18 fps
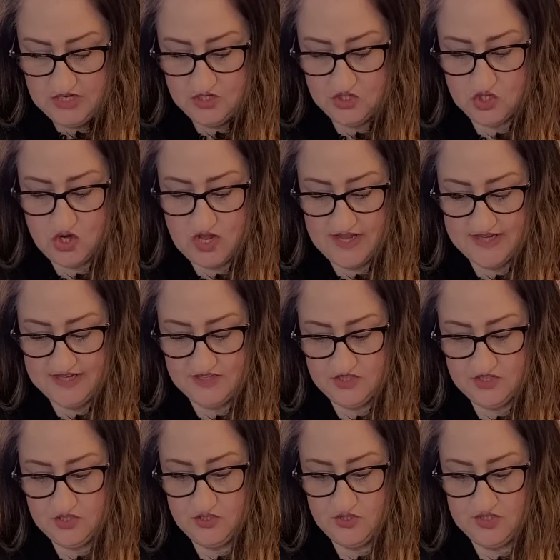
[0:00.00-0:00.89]

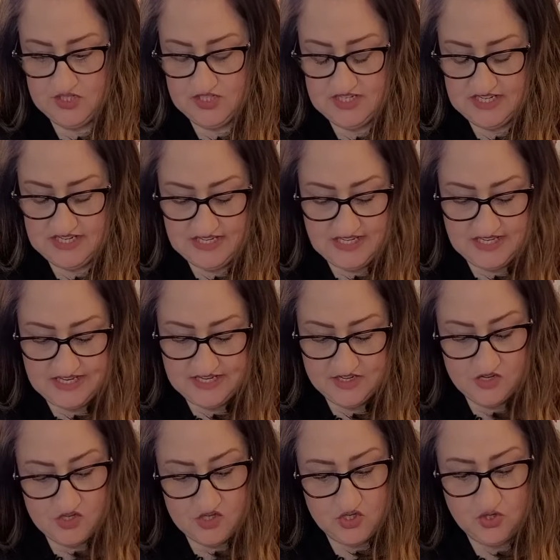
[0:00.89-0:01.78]
trying to sneak
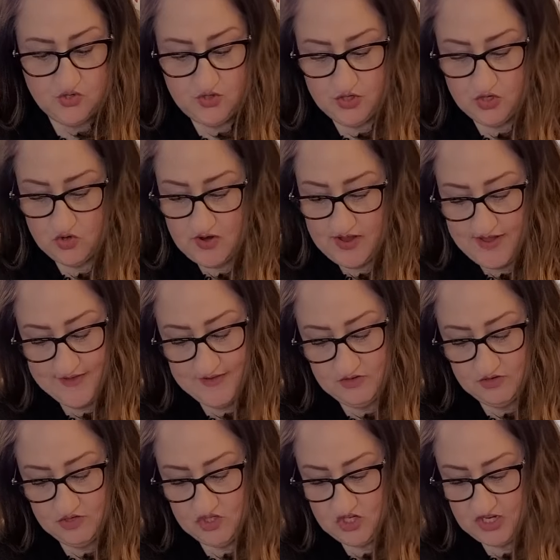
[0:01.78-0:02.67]
into your
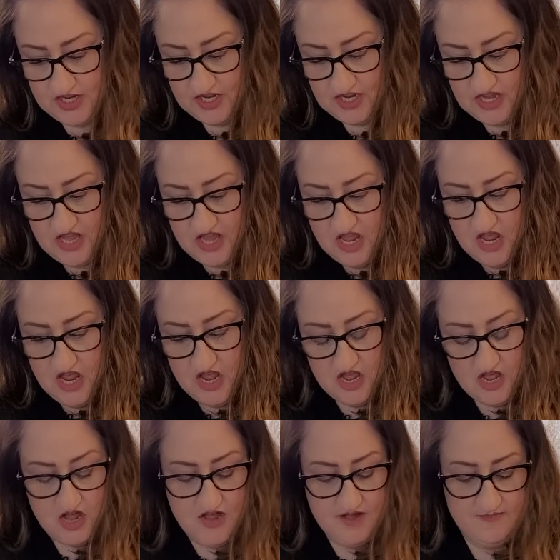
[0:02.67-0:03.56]
energy
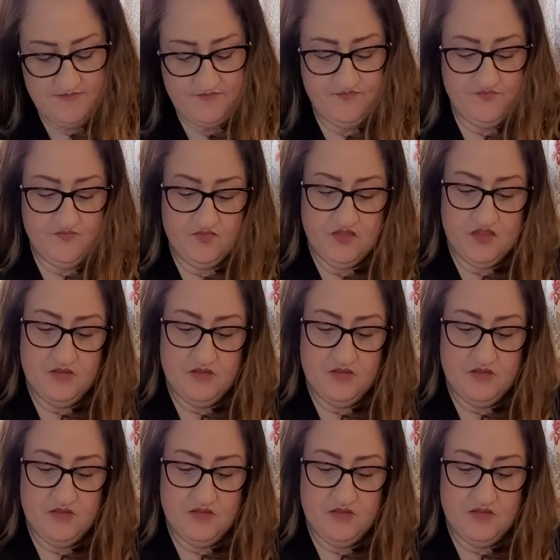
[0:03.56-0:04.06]
um,